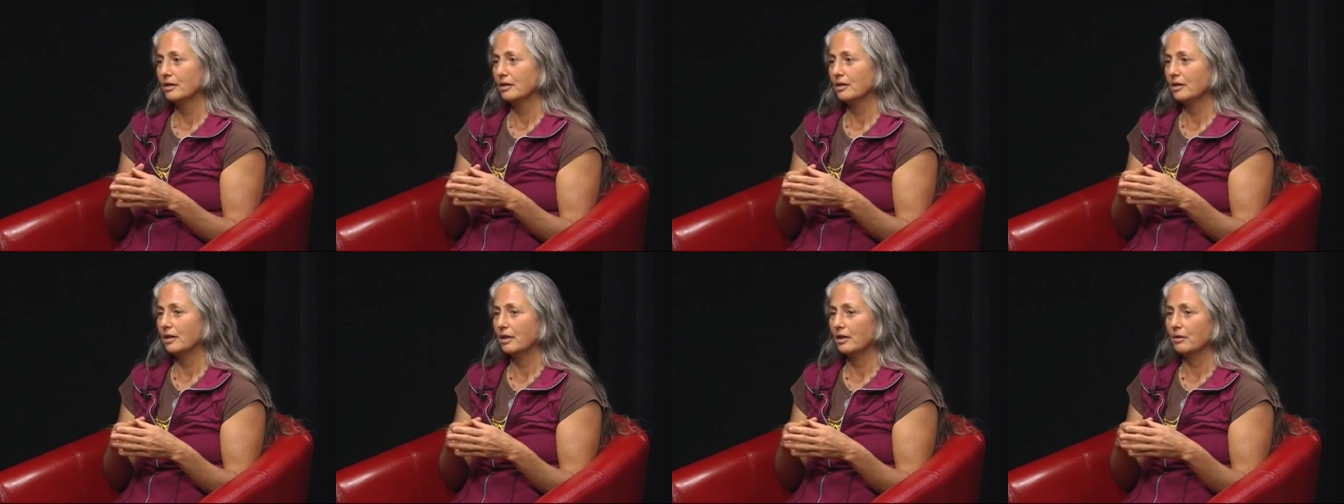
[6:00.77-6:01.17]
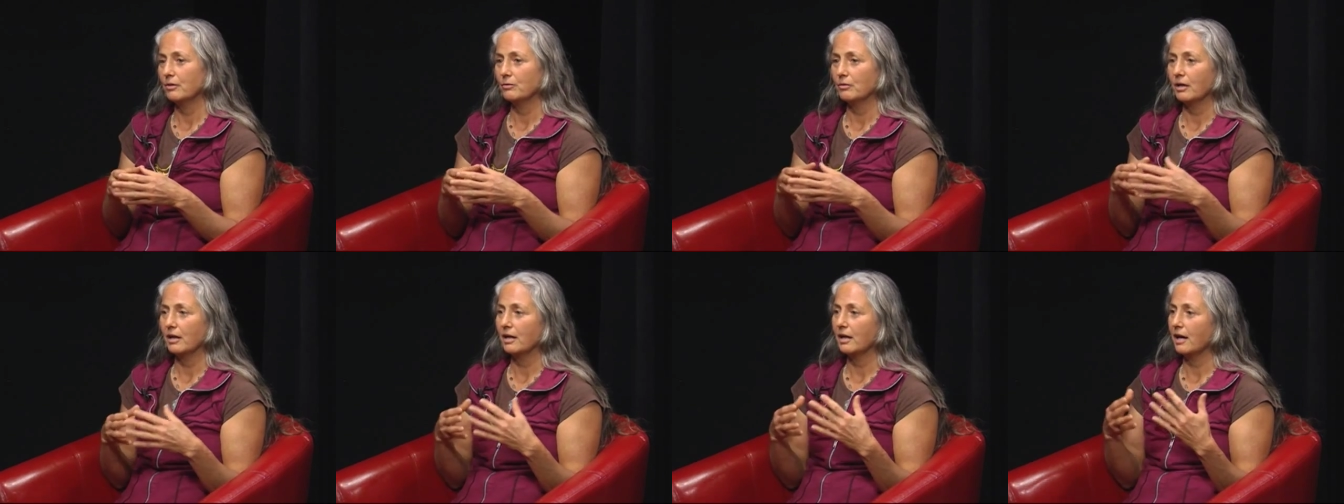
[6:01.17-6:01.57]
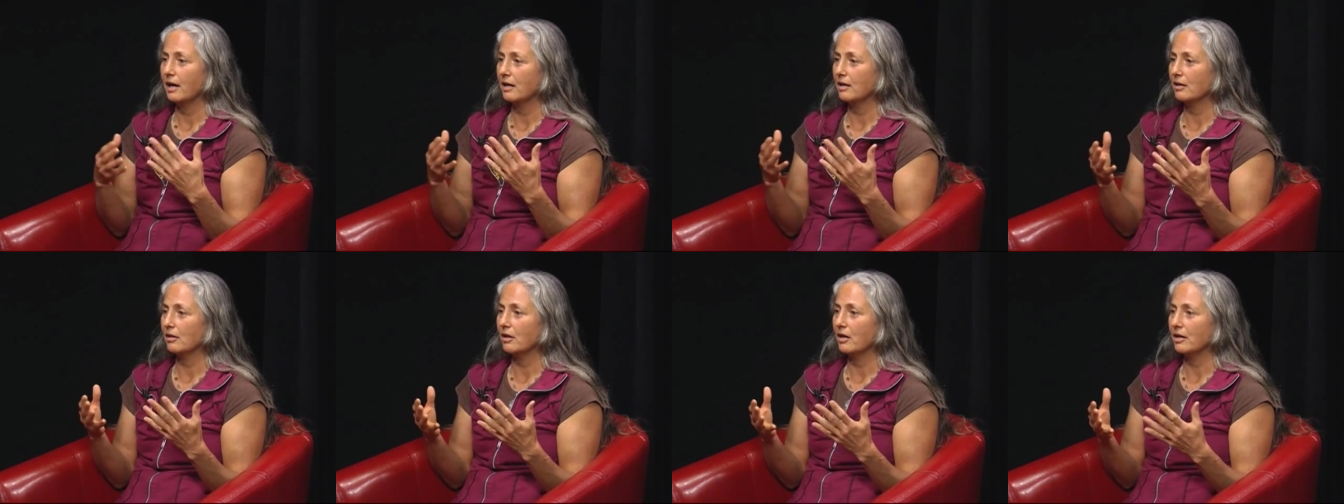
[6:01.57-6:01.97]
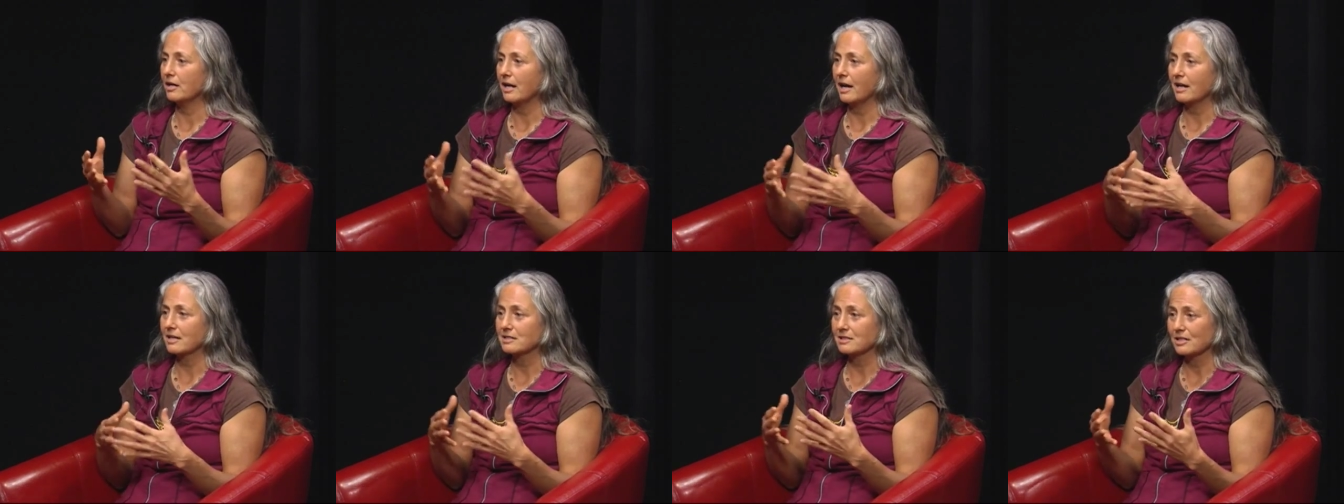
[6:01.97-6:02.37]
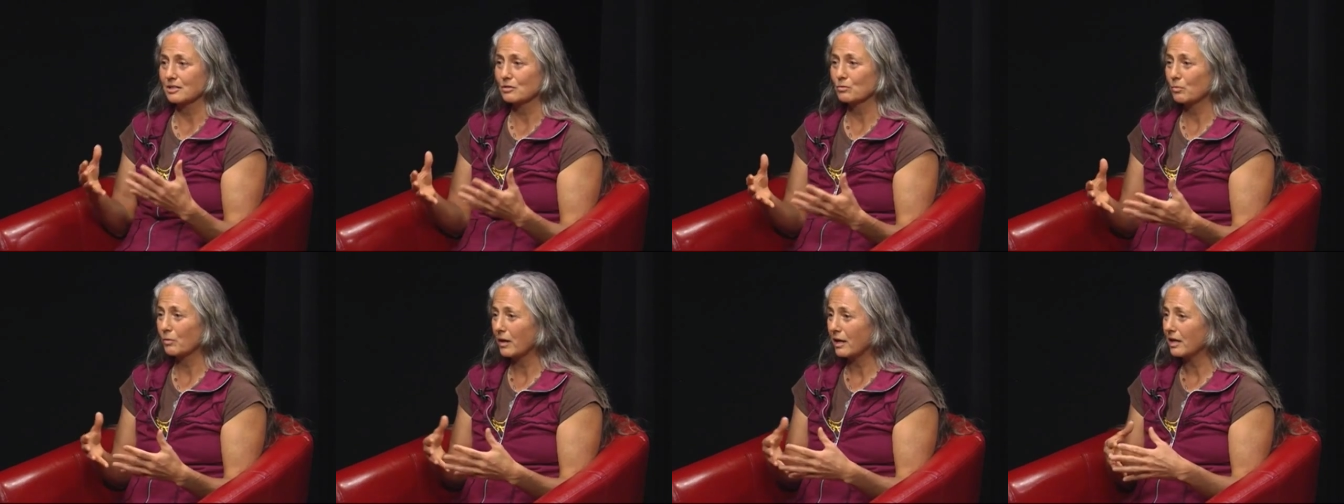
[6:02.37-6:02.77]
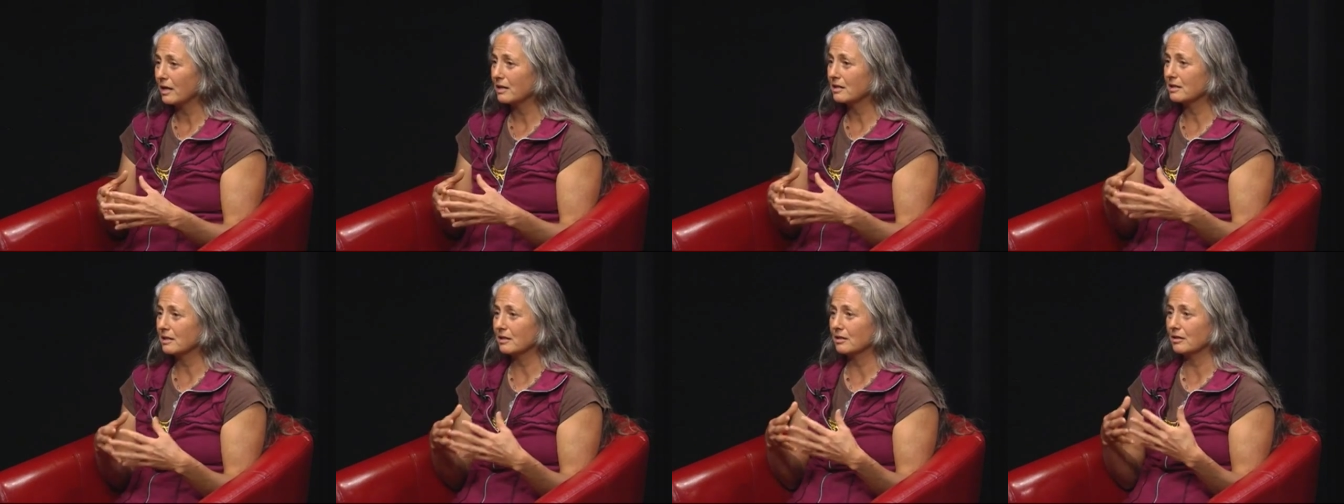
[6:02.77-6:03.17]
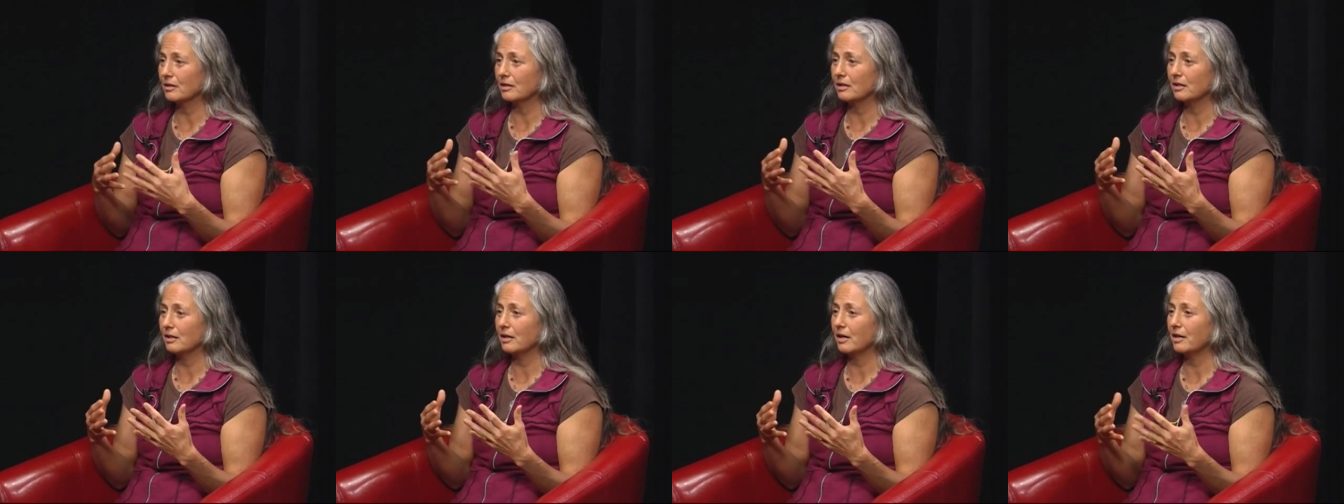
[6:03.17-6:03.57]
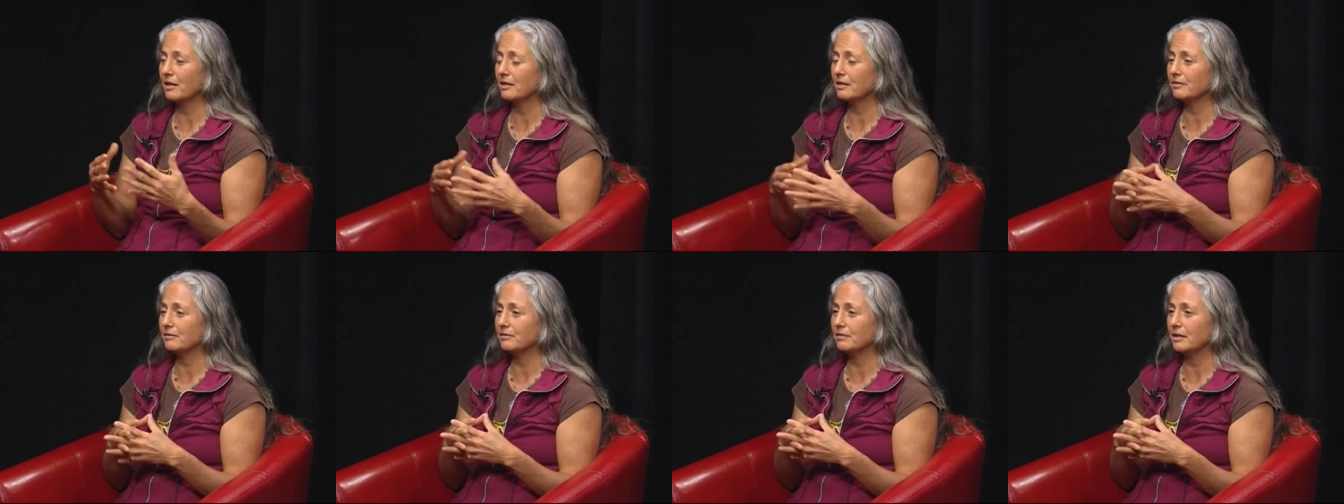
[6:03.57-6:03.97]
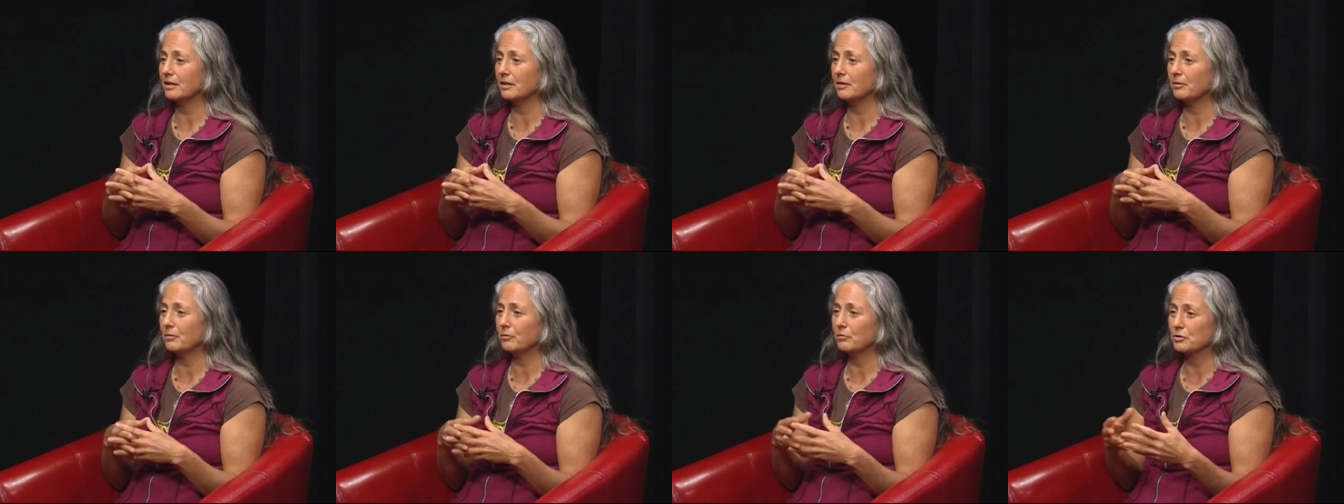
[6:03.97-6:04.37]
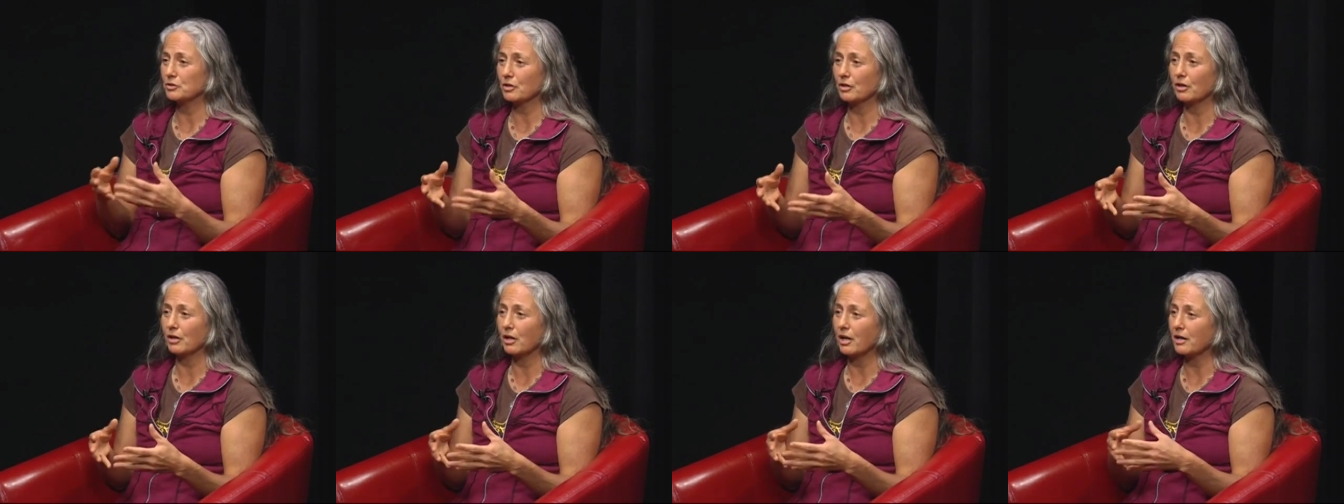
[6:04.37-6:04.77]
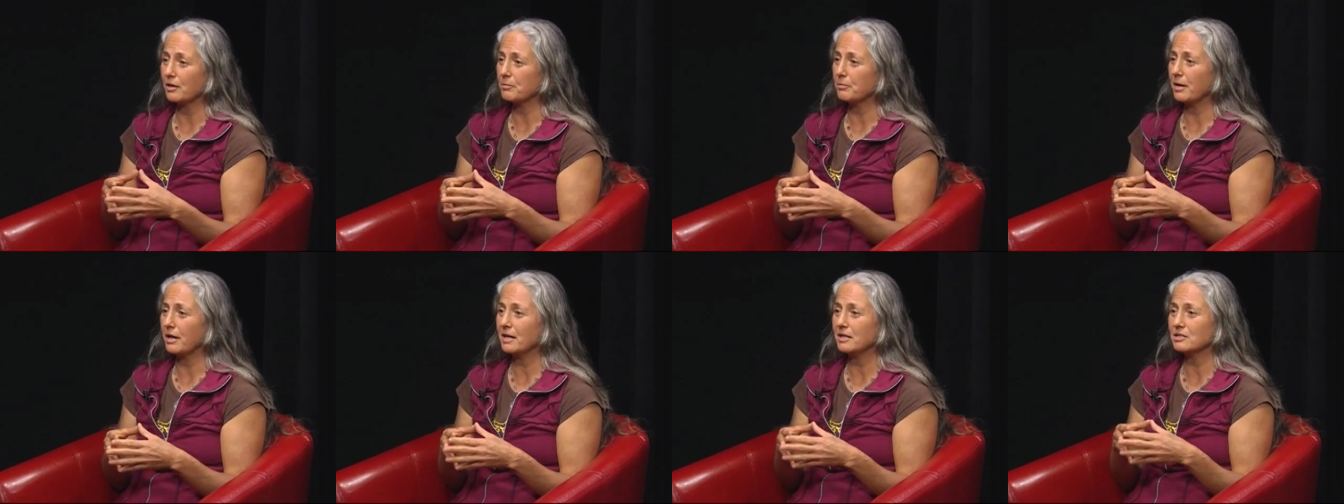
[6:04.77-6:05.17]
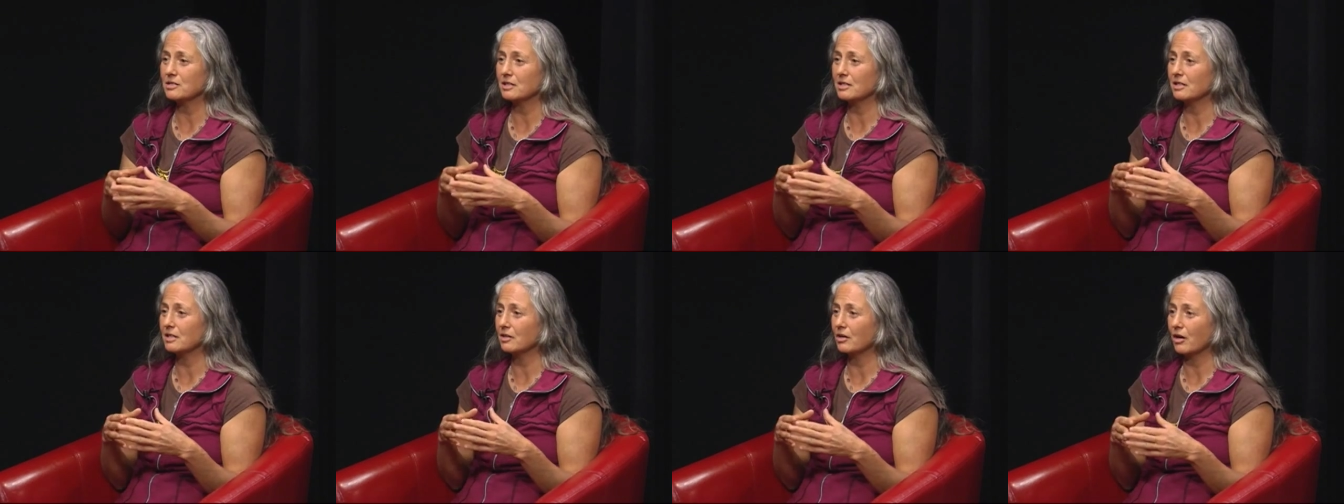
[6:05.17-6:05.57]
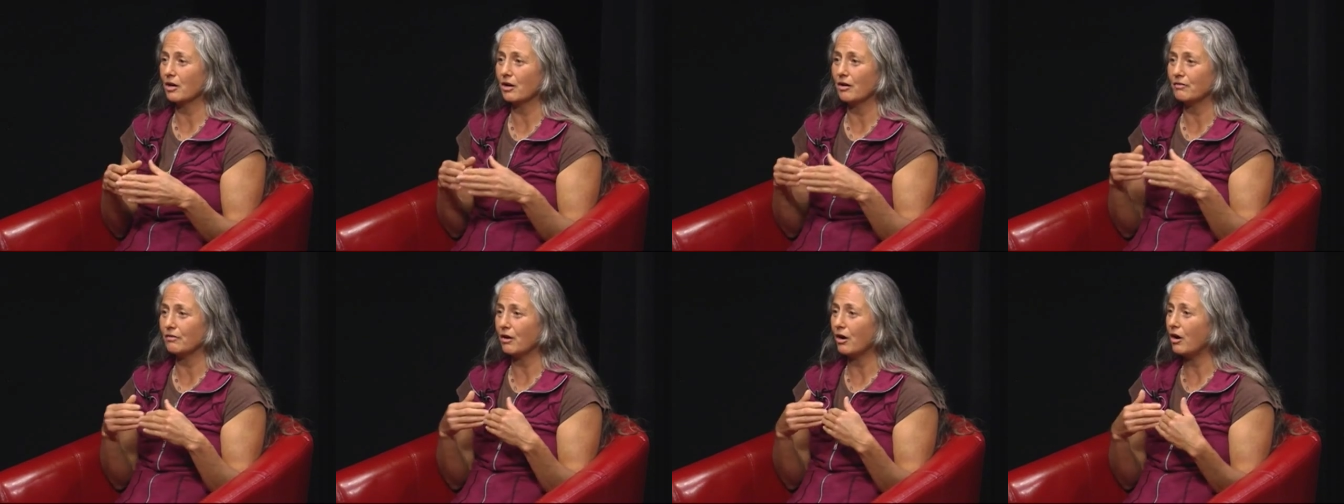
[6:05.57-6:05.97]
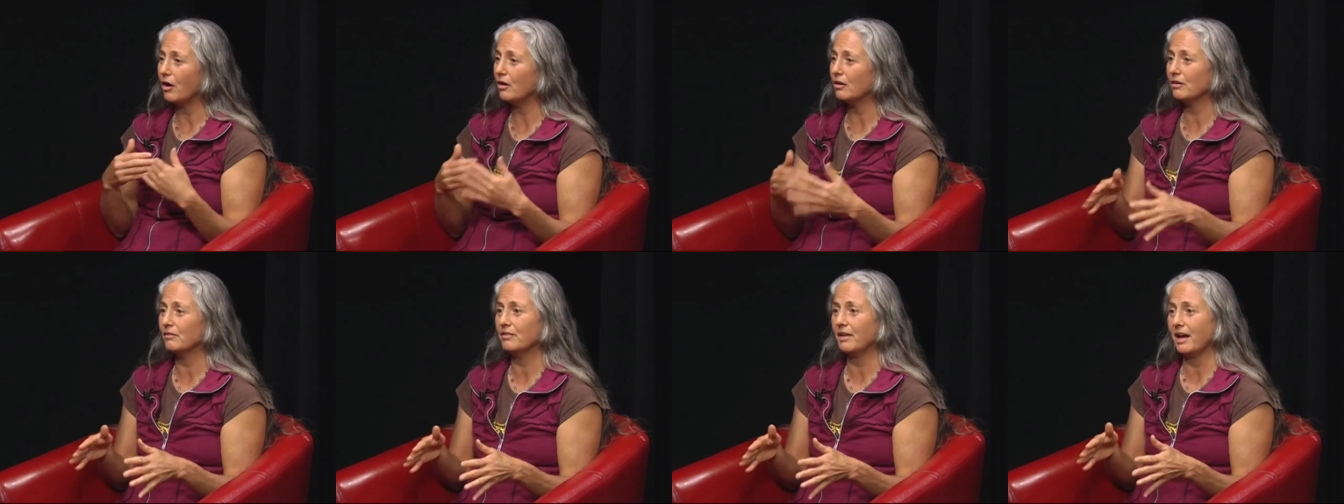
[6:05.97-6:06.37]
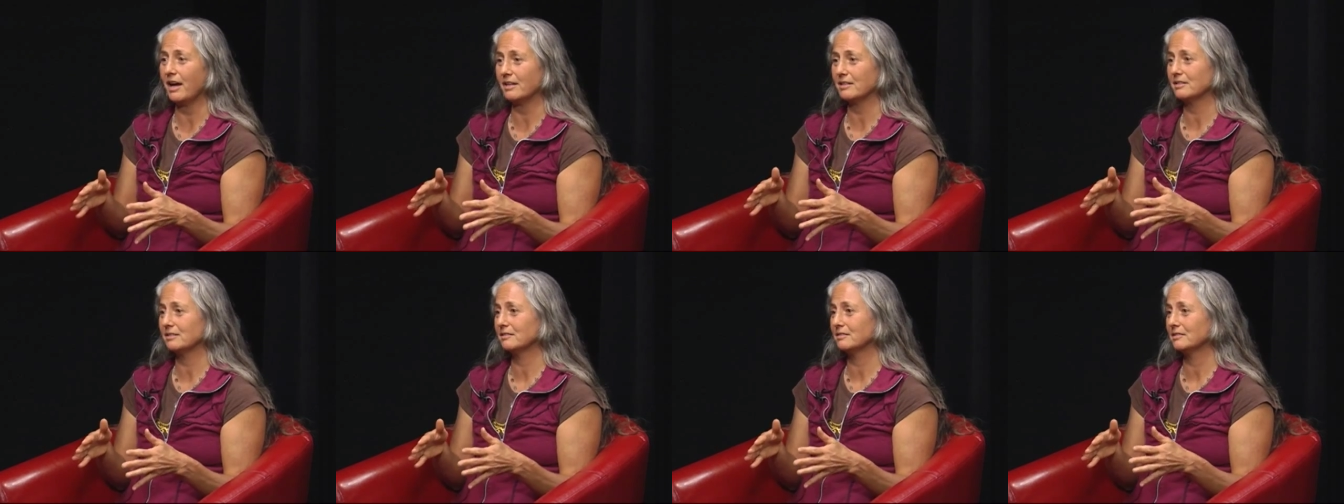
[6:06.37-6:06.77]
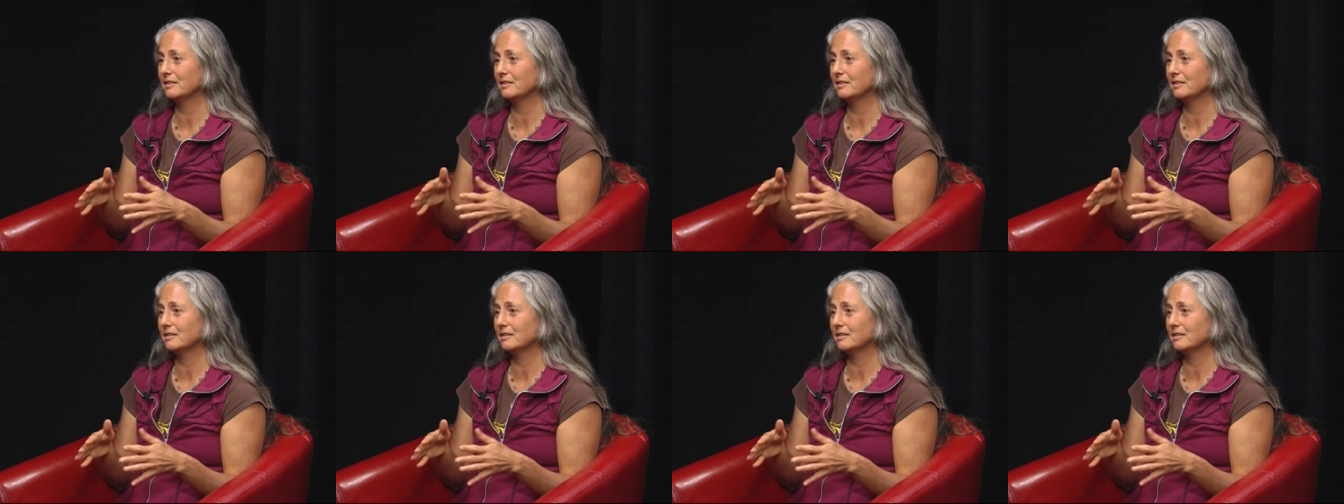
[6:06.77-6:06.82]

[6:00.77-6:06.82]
had a lot of excess weight and was on a lot of meds, and he got off all of that,